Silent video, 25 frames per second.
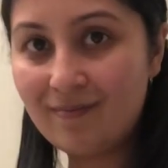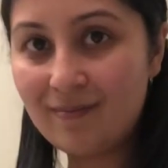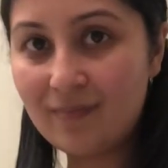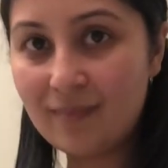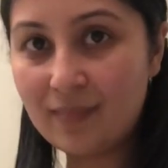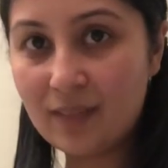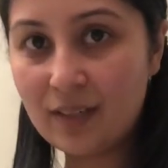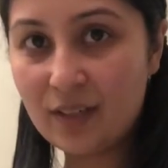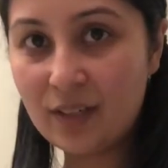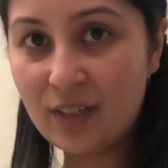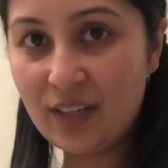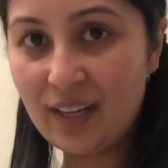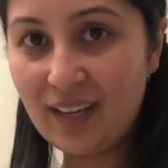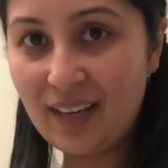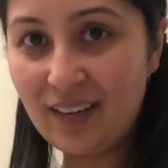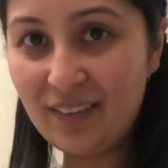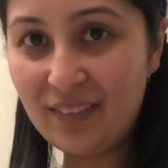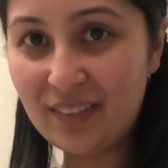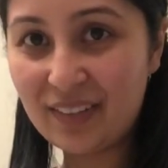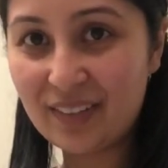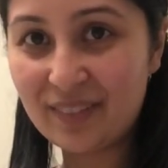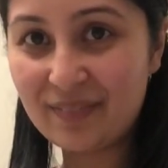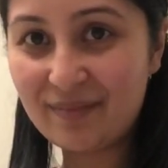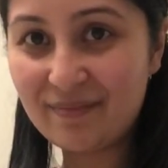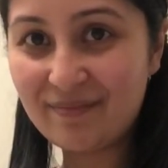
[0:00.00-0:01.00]
There you have
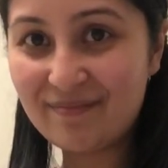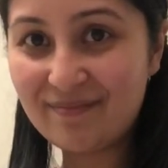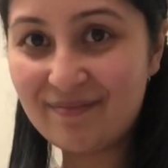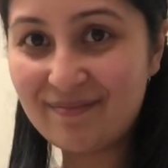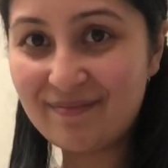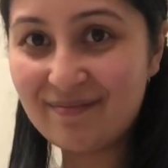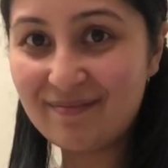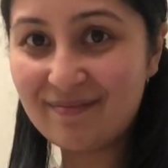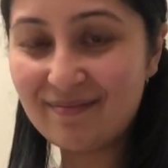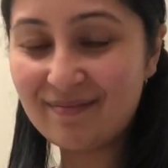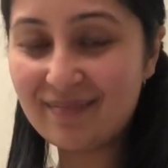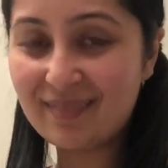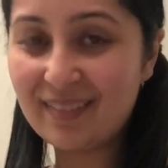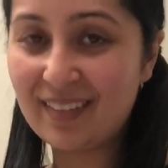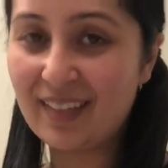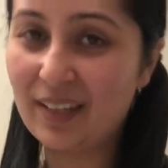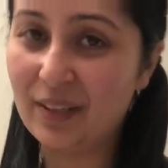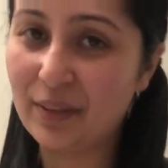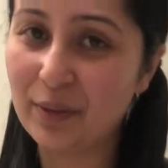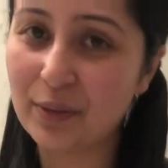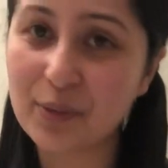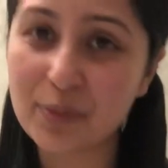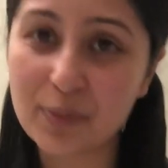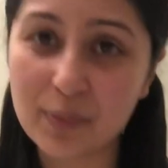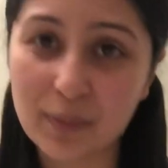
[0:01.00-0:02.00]
it. That
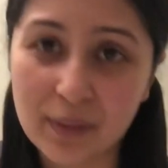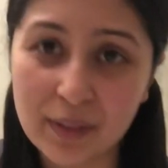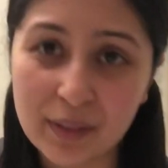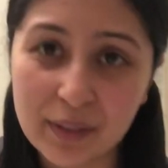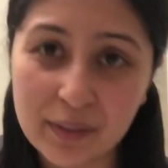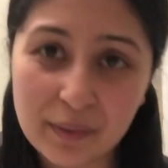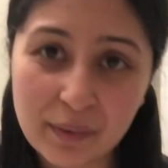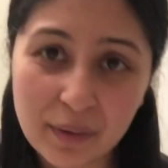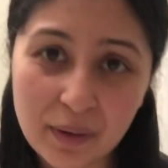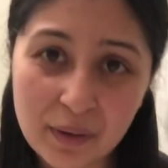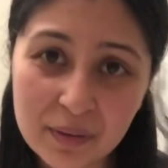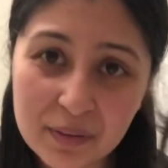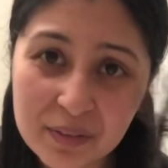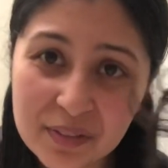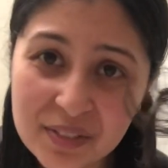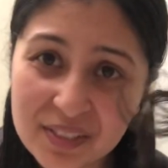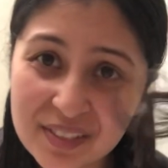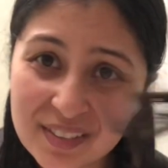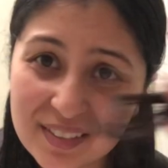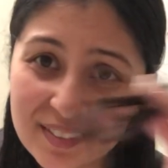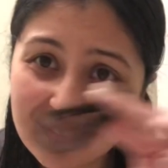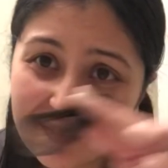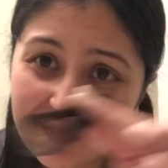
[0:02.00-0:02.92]
looks really gross.